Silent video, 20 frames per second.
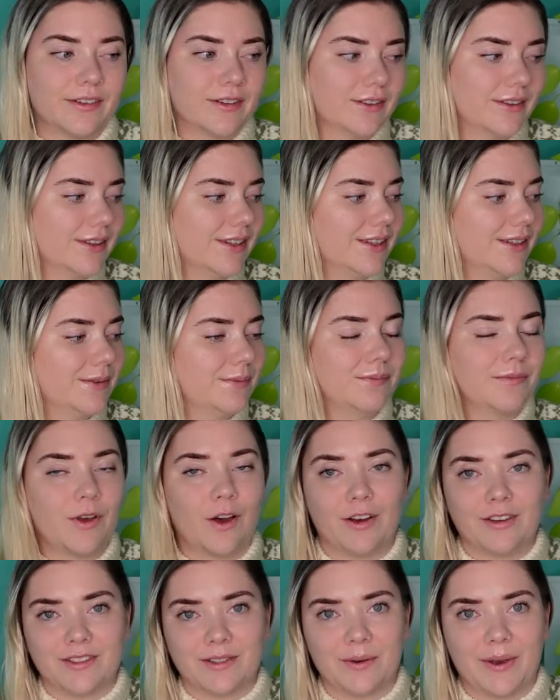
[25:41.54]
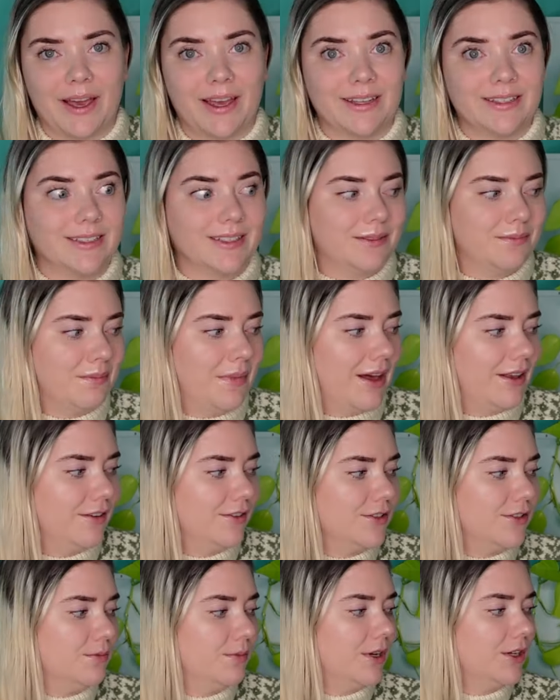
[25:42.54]
for the Oslo hat, didn't matter
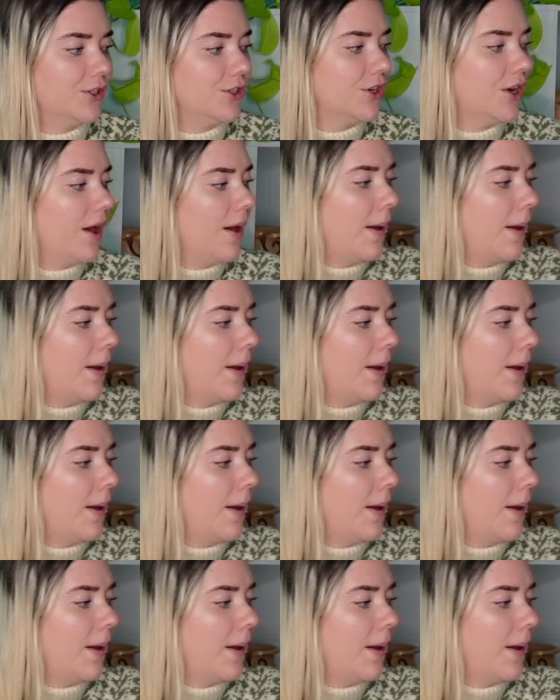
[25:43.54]
too much.